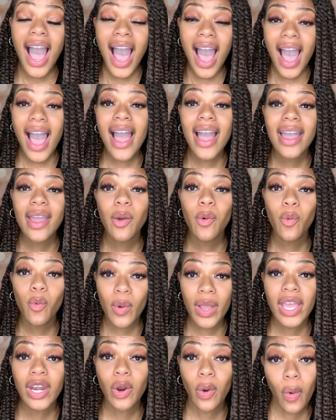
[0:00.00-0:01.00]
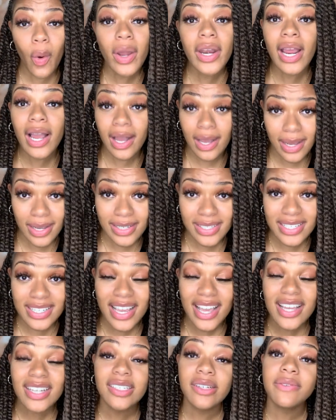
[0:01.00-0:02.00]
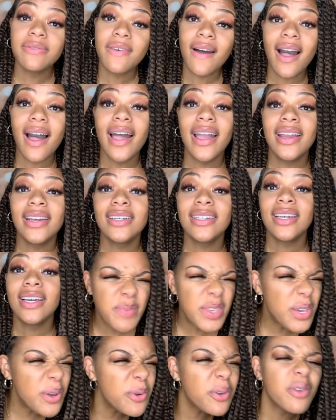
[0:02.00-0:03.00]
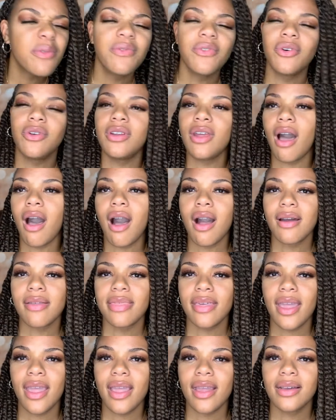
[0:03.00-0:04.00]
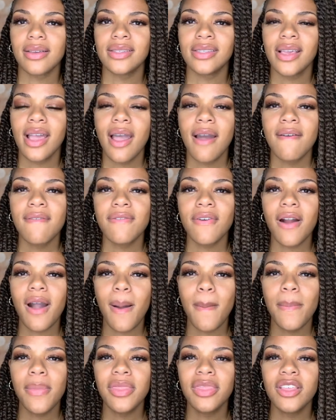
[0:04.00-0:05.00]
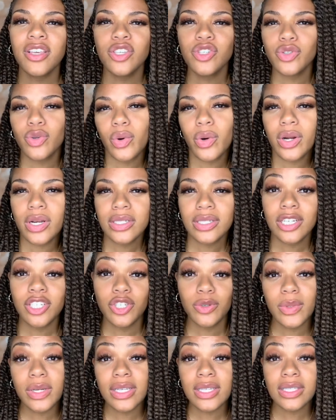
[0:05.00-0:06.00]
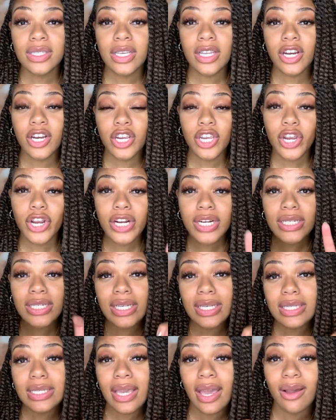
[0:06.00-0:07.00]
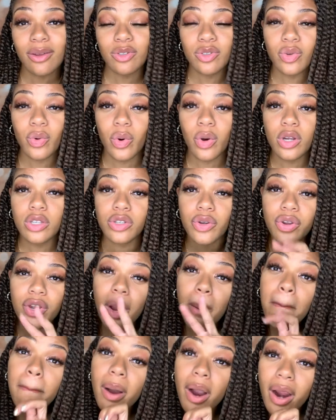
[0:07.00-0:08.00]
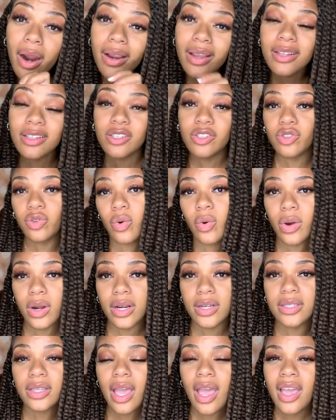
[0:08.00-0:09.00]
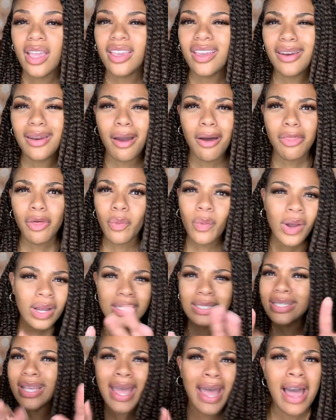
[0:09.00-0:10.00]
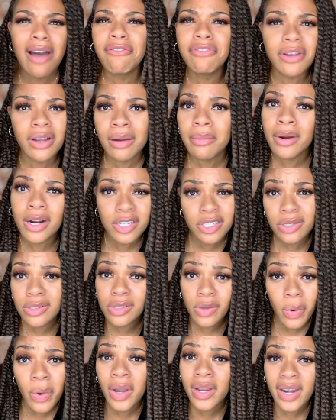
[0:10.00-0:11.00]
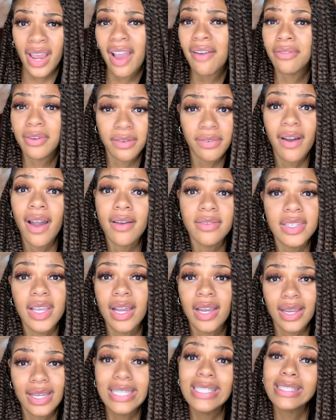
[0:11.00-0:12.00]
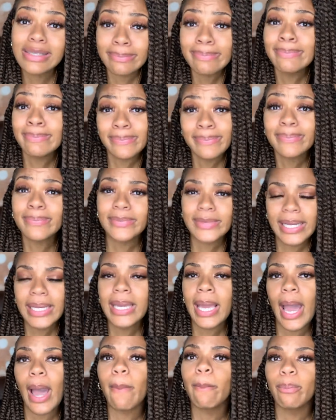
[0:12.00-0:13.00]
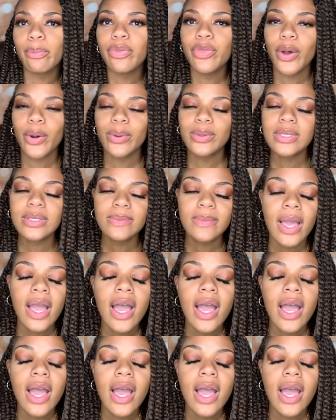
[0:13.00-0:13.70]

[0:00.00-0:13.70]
I went on a hunt to find beautiful dog things from the stores that you would consider your discount stores or your bargain stores. You know, the ones that have the commercials on every five seconds. Mm-hmm. Yeah, those.